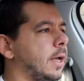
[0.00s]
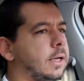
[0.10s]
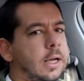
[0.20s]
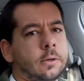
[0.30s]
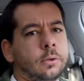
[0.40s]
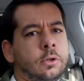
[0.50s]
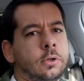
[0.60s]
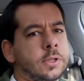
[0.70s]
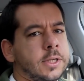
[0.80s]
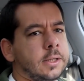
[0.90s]
Now,
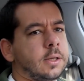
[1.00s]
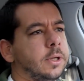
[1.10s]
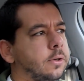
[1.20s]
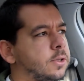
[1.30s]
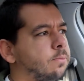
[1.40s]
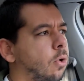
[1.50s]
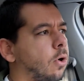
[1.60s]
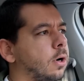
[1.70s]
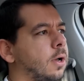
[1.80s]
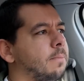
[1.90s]
2 centimeters
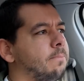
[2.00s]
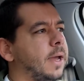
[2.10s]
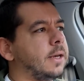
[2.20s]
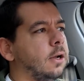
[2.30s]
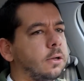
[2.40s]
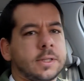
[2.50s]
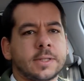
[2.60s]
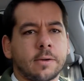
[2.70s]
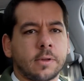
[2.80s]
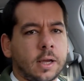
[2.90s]
more may not
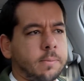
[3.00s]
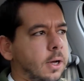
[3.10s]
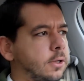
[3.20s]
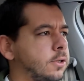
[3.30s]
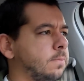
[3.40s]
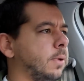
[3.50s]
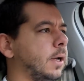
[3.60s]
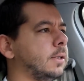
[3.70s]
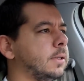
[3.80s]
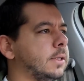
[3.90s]
sound like much, but